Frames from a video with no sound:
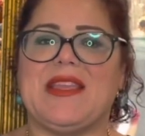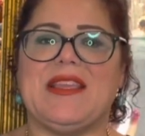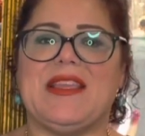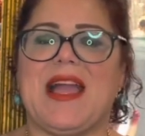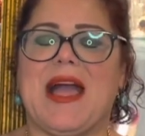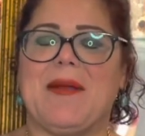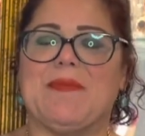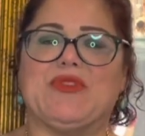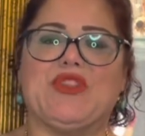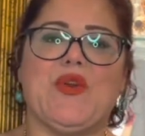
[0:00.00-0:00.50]

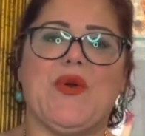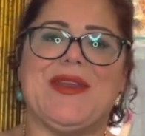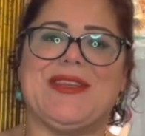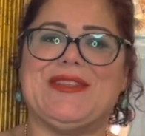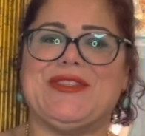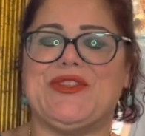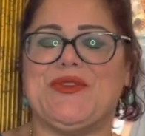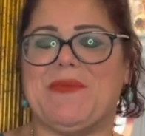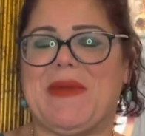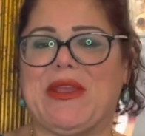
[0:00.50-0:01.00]
I'm talking
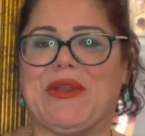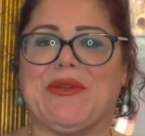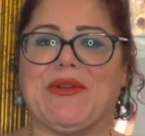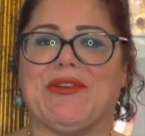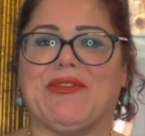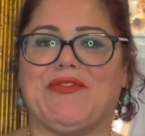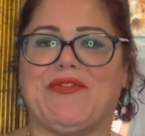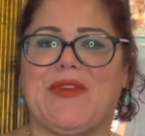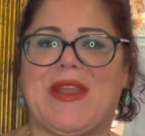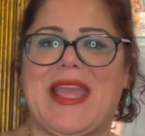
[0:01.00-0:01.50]
to my
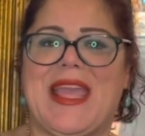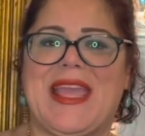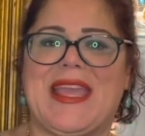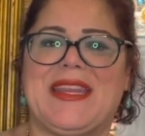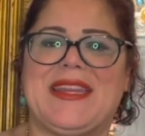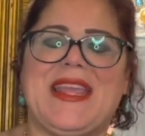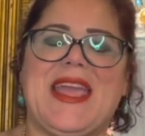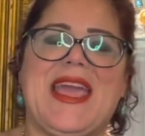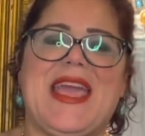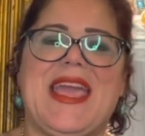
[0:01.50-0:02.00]

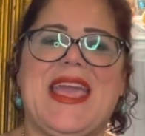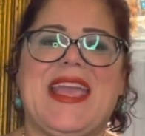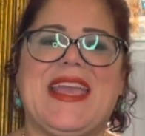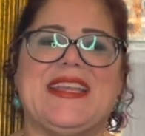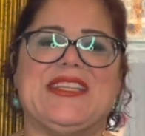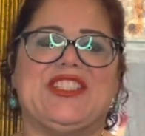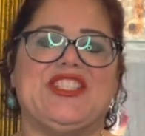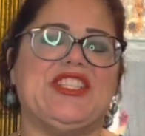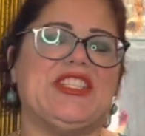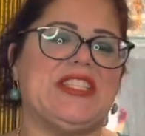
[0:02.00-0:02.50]
girlfriend
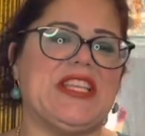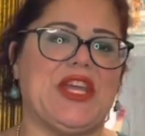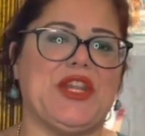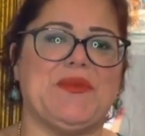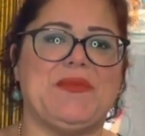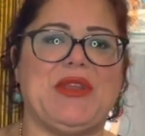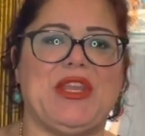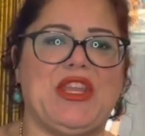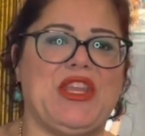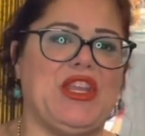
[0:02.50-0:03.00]
and she's telling
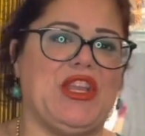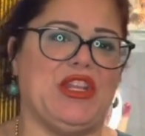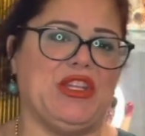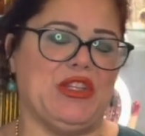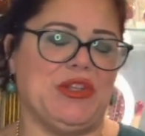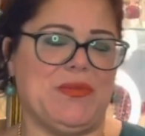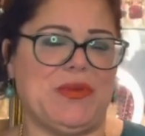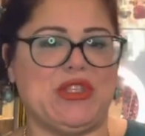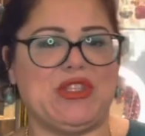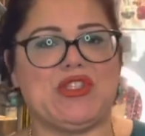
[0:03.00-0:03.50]
me a
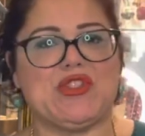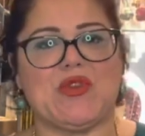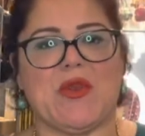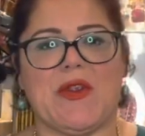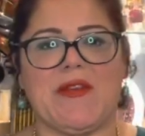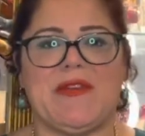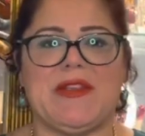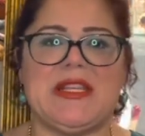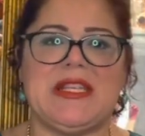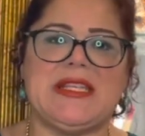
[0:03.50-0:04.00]
little bit of
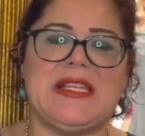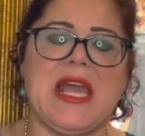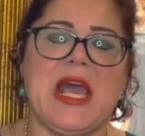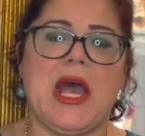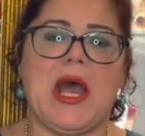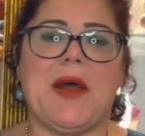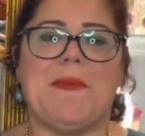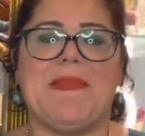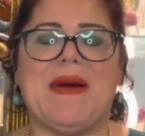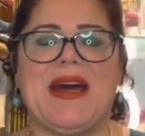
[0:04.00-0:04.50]
stories
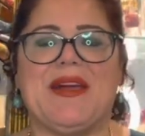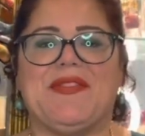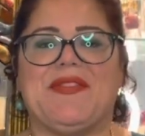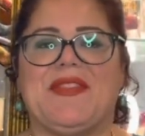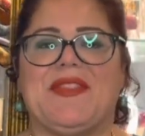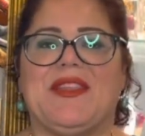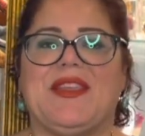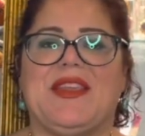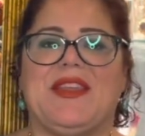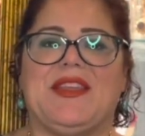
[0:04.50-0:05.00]
about,
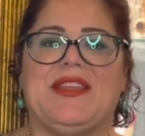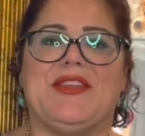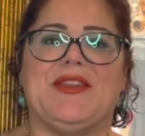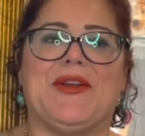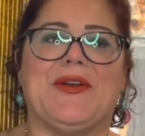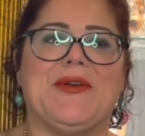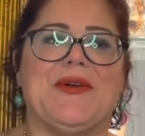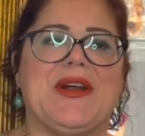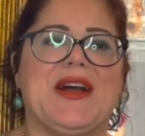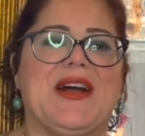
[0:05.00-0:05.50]
you
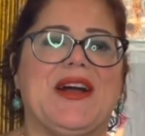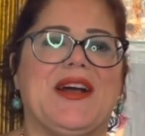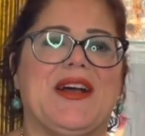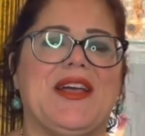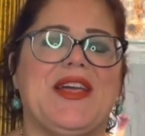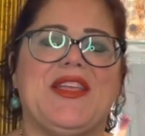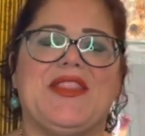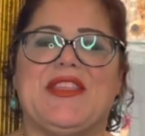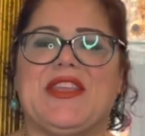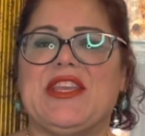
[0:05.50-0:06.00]
know,
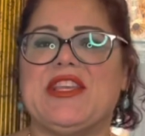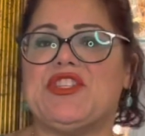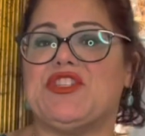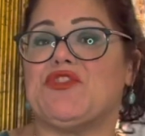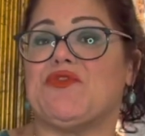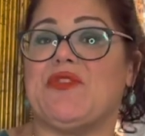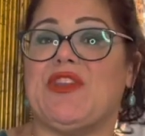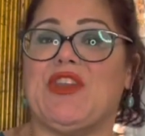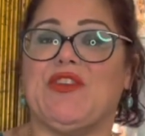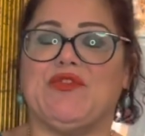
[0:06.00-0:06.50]
the
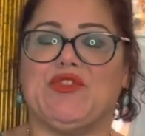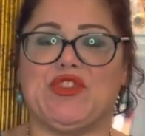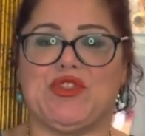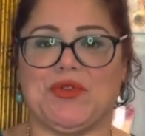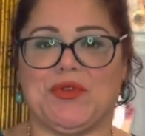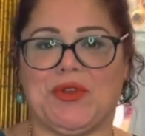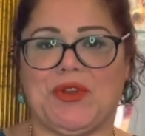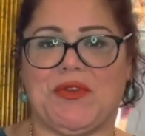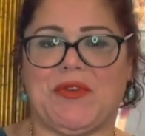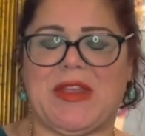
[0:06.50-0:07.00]
history of
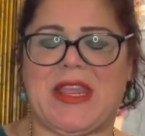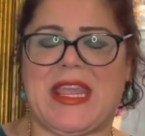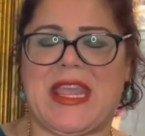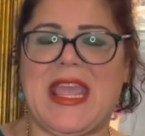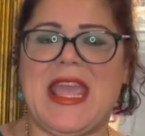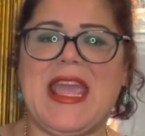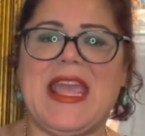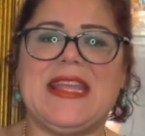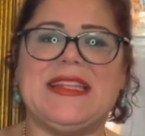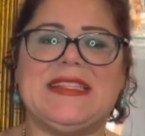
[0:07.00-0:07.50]
jewelry
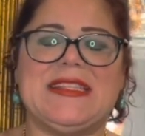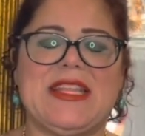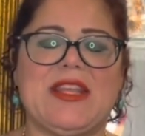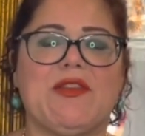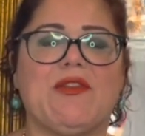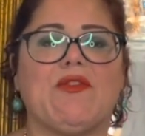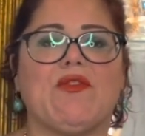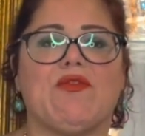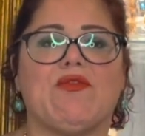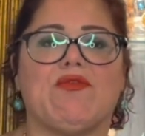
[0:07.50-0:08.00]
instead
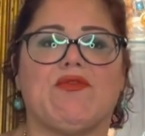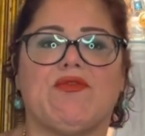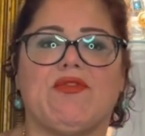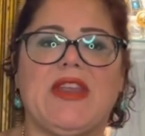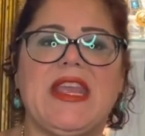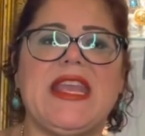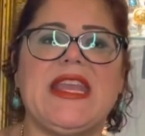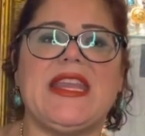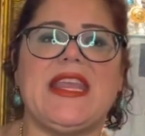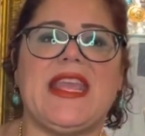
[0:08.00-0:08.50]
of
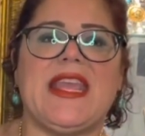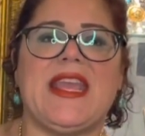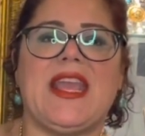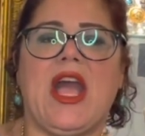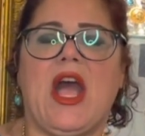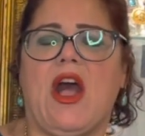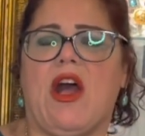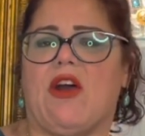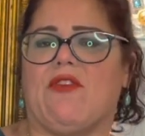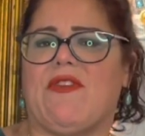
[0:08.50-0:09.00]
reading
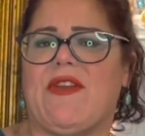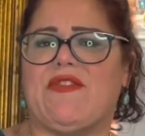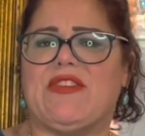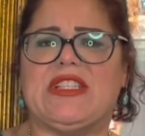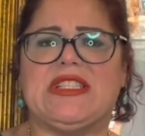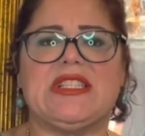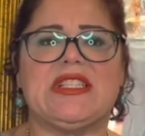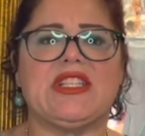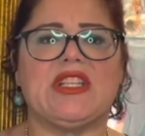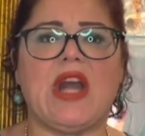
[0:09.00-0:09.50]
a very
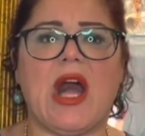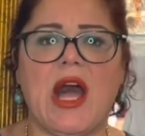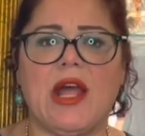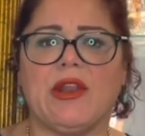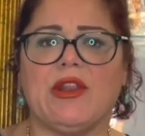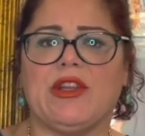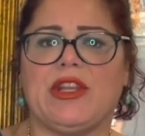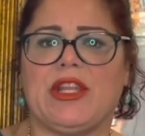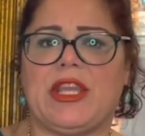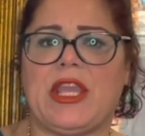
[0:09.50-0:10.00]

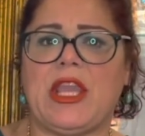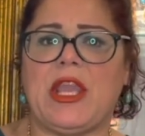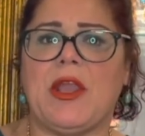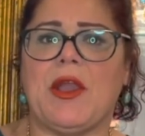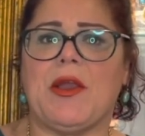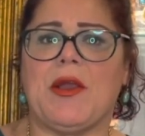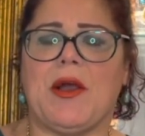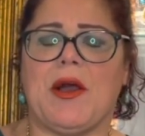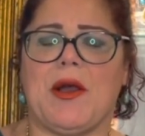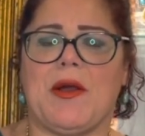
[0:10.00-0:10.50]
scholarly
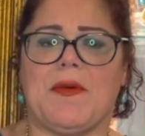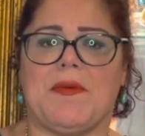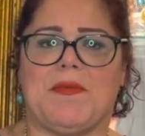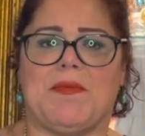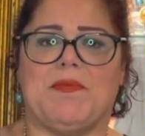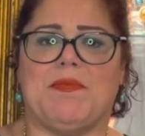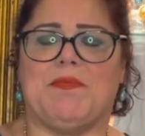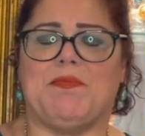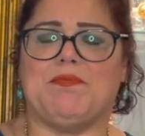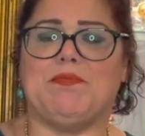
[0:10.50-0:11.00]

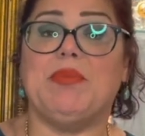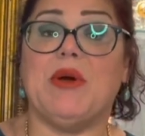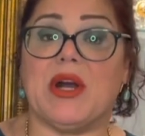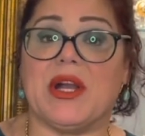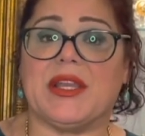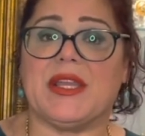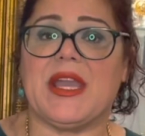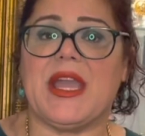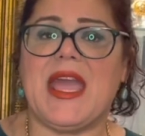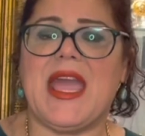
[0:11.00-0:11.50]

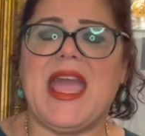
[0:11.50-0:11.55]
book.